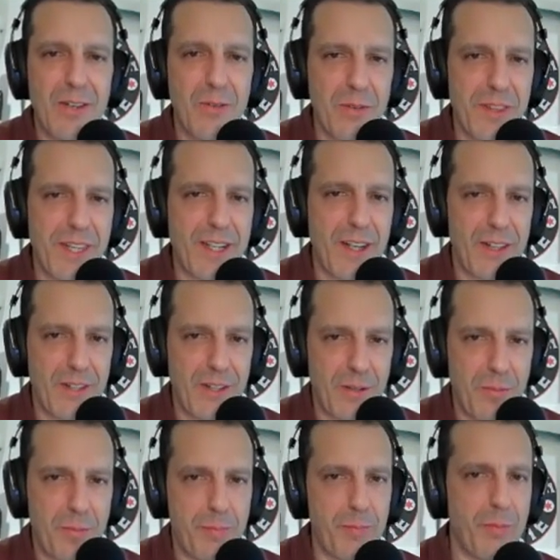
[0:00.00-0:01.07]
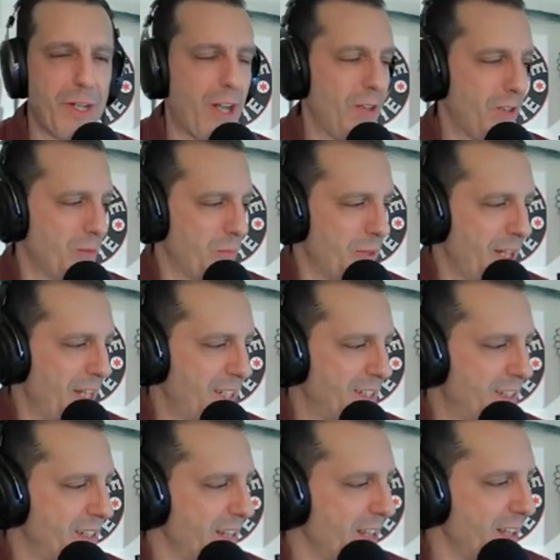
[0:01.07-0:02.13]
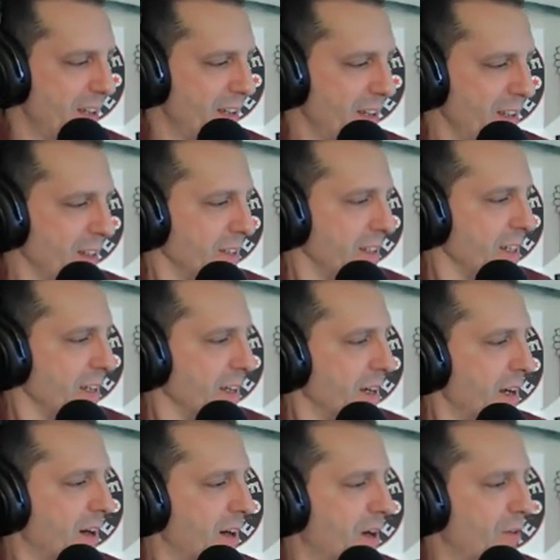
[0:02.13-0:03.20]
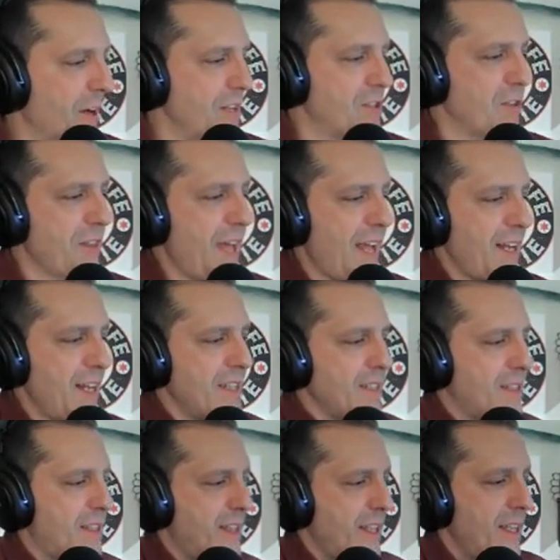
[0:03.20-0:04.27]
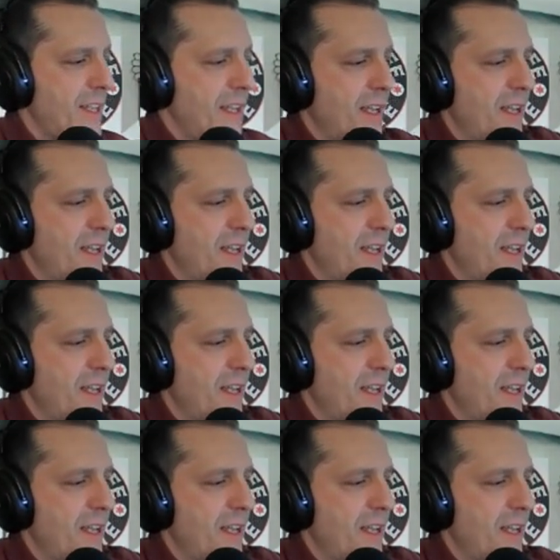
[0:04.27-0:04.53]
with the colored blades. All right, so that is the